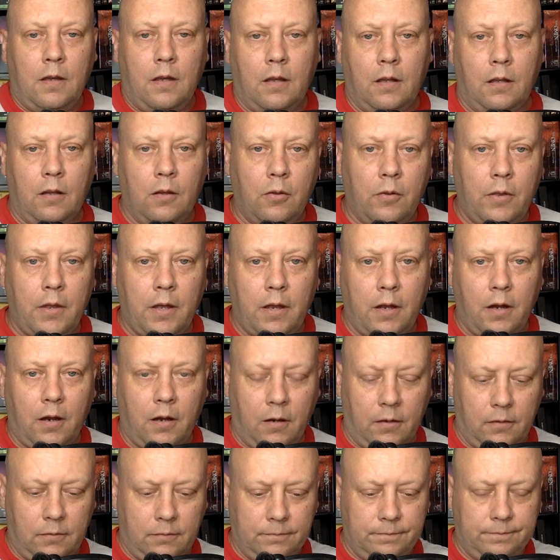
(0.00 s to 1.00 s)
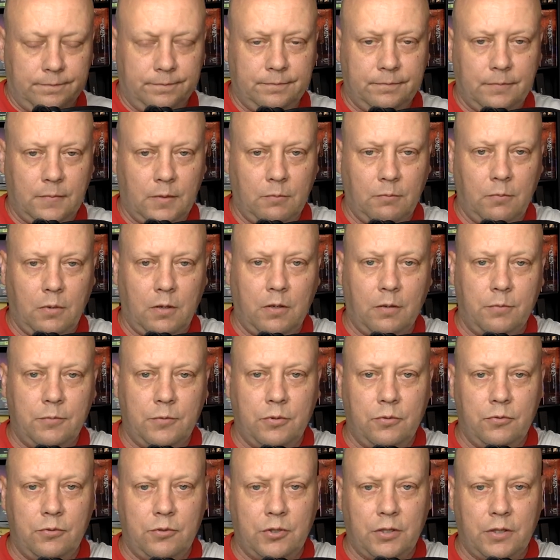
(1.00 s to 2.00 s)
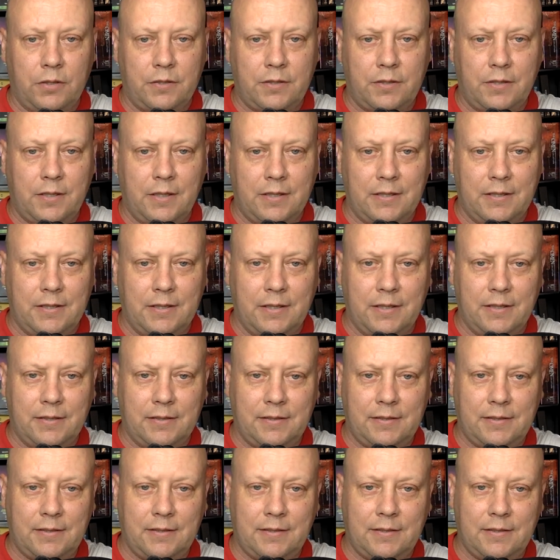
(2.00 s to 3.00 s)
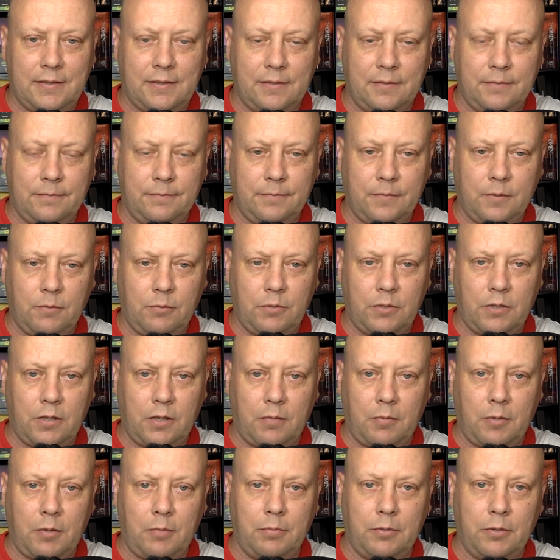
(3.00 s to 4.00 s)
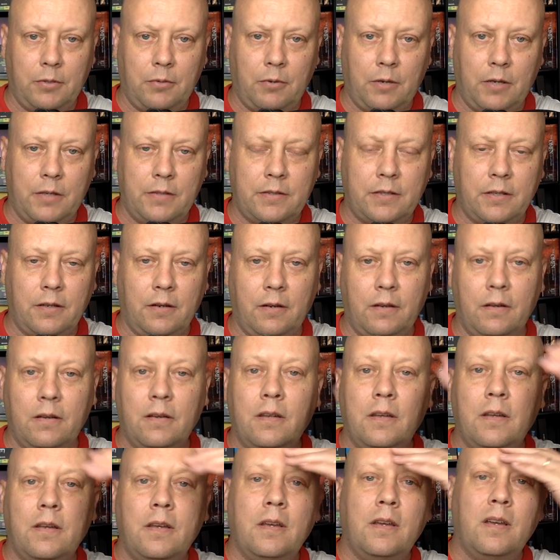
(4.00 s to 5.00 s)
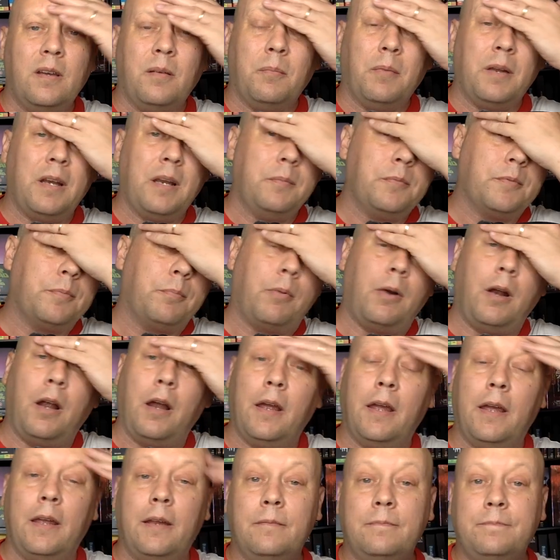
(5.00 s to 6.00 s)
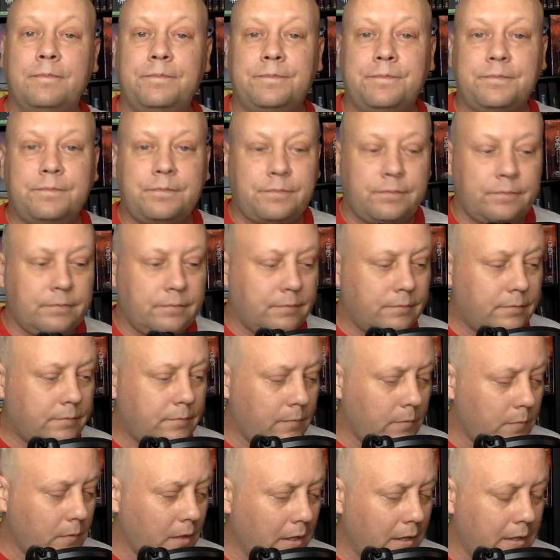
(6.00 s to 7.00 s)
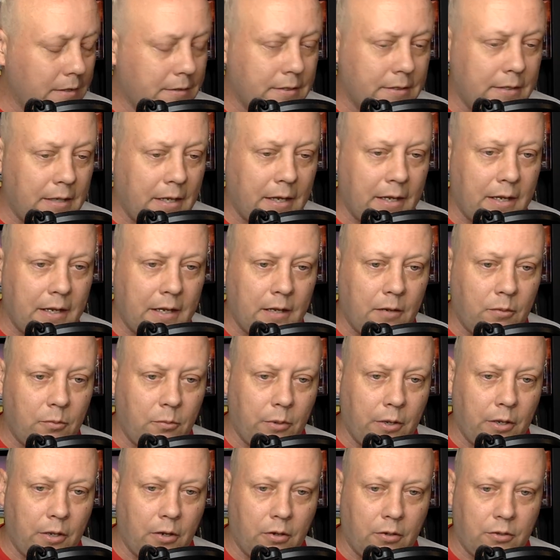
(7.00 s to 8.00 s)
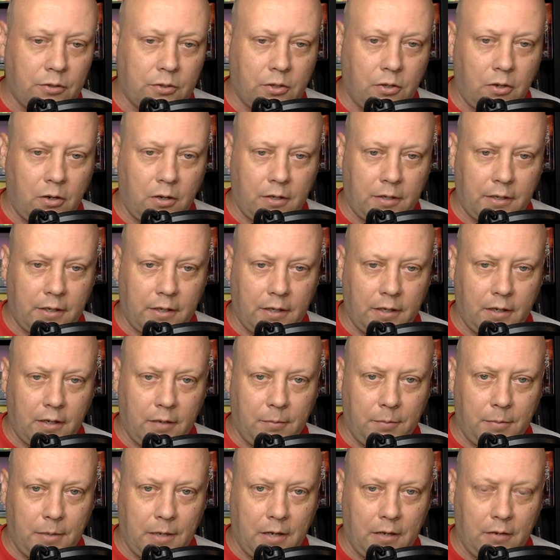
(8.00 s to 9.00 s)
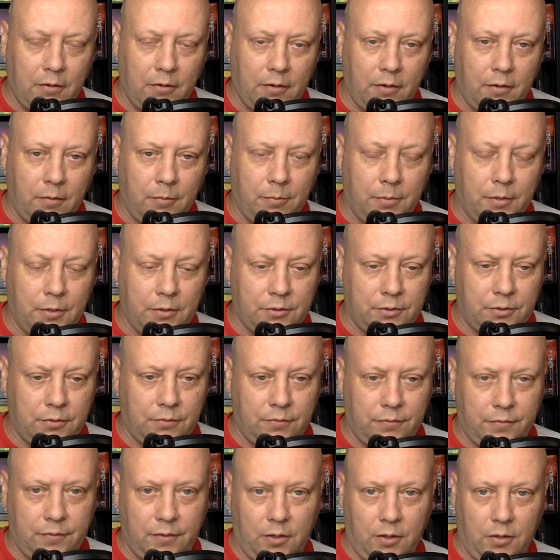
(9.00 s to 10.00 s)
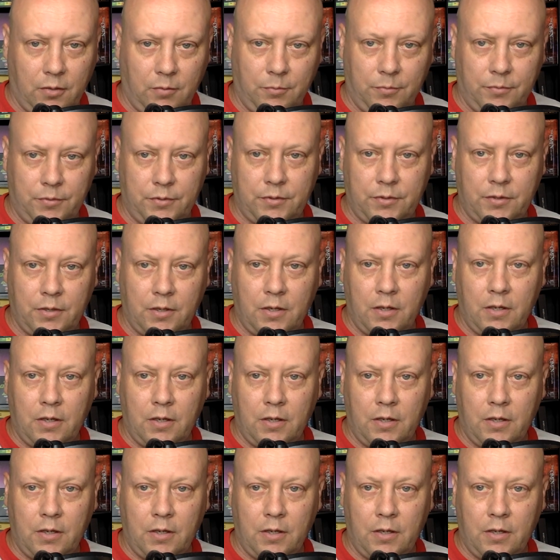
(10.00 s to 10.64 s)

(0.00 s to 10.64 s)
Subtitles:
Hello there. Welcome to Just the Discs. We talk about Blu-rays here. My name's Brian, and today we are talking about a bunch of films